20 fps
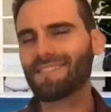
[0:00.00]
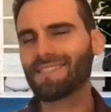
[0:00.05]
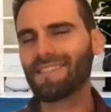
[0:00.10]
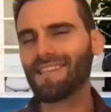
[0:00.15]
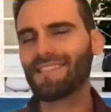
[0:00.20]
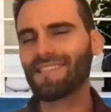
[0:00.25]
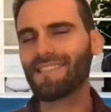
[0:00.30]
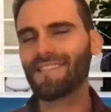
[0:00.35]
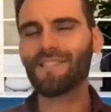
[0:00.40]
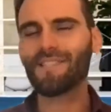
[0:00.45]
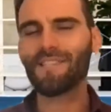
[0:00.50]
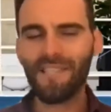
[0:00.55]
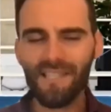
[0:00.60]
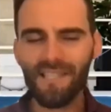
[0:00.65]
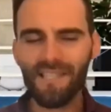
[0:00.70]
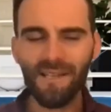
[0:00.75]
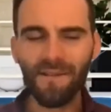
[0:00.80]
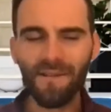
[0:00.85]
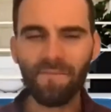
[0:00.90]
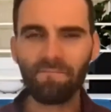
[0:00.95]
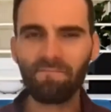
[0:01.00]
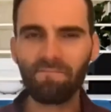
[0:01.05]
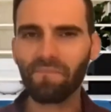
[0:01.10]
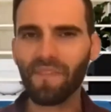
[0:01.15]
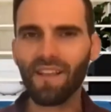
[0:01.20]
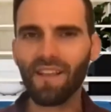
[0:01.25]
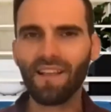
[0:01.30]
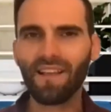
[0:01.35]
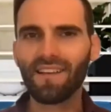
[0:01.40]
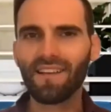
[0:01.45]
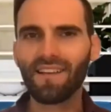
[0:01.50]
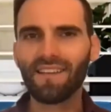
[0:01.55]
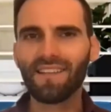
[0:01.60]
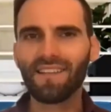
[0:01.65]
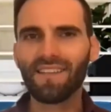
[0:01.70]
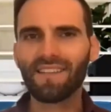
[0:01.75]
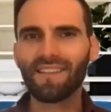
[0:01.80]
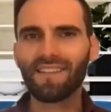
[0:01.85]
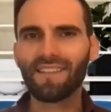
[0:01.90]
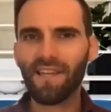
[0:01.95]
It's a system
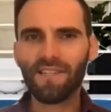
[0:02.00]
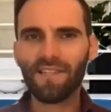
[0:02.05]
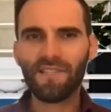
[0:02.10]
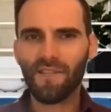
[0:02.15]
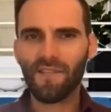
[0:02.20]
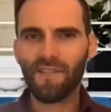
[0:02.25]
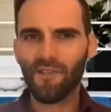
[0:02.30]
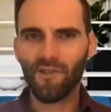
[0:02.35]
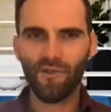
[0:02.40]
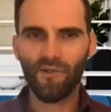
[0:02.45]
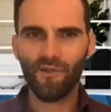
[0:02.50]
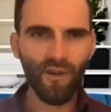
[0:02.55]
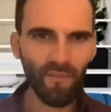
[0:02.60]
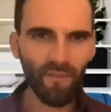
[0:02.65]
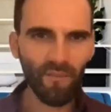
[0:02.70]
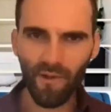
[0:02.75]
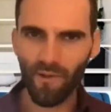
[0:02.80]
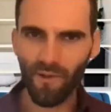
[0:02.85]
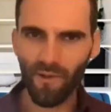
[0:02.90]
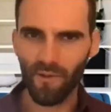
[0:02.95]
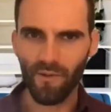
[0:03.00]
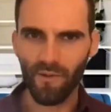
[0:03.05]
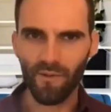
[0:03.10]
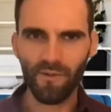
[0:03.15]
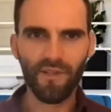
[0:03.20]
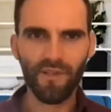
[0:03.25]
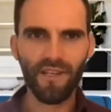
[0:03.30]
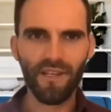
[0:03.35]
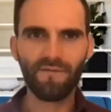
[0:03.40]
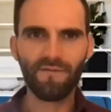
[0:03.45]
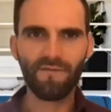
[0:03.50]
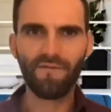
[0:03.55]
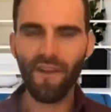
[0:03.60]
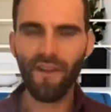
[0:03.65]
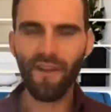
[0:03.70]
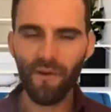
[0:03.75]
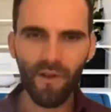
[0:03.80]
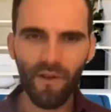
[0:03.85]
that is extremely old. It's very